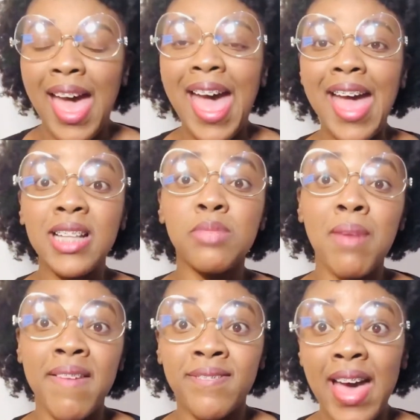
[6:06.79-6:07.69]
And my
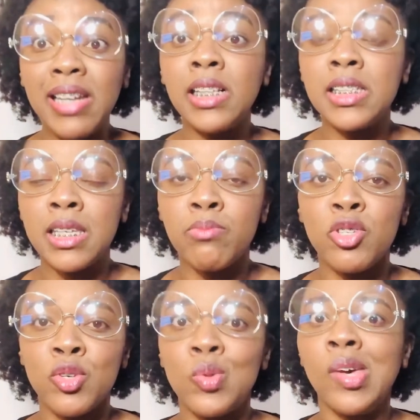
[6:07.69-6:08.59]
final tip to
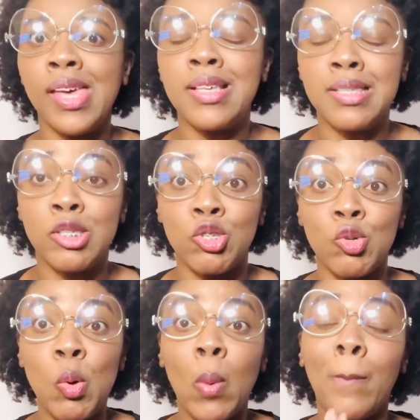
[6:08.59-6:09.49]
you is to
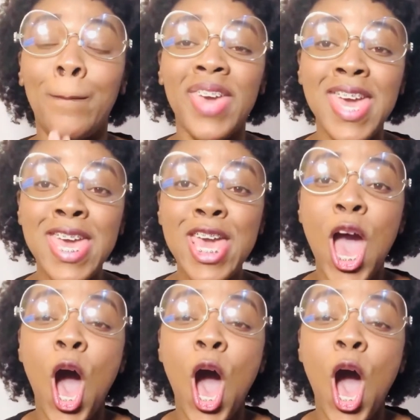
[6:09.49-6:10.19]
be